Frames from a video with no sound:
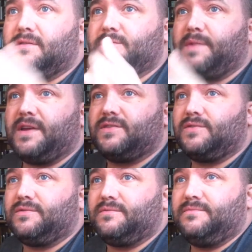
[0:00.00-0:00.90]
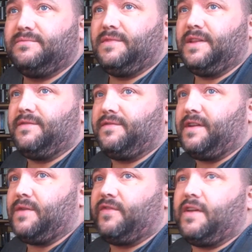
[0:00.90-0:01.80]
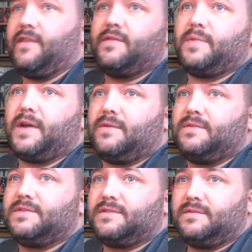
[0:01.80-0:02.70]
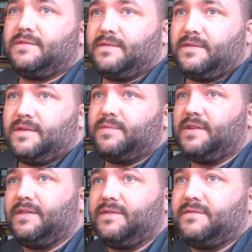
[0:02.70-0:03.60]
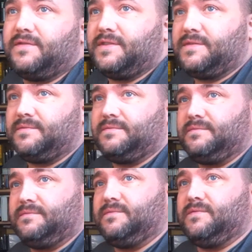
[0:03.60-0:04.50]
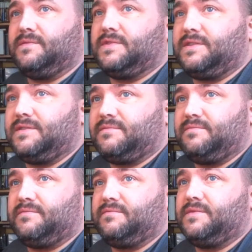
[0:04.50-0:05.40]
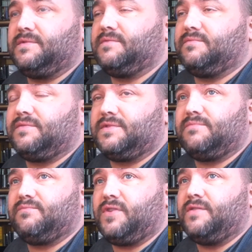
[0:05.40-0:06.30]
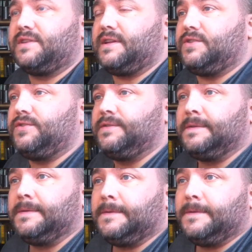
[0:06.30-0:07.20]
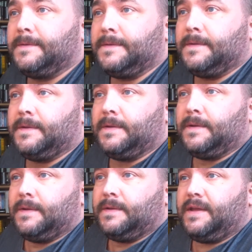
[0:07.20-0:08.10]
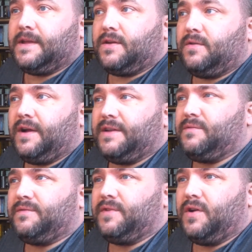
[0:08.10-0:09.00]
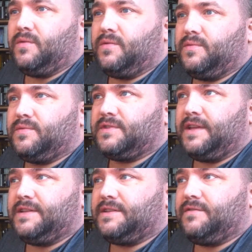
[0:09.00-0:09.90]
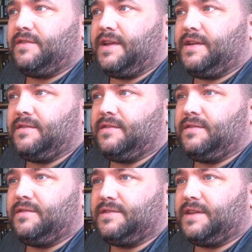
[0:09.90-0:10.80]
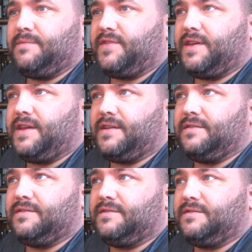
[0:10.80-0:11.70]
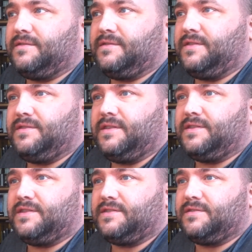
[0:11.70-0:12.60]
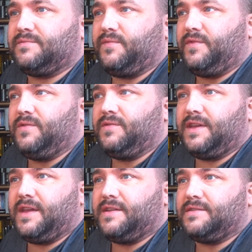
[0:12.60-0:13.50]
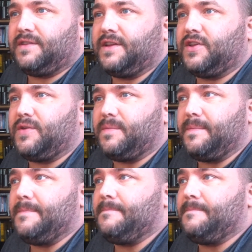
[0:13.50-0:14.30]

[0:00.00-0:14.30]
special live forever powers. I've been living since the Bronze Age. There you go. I don't know. Tears in the Rain. Same thing. Just who cares? Thank you.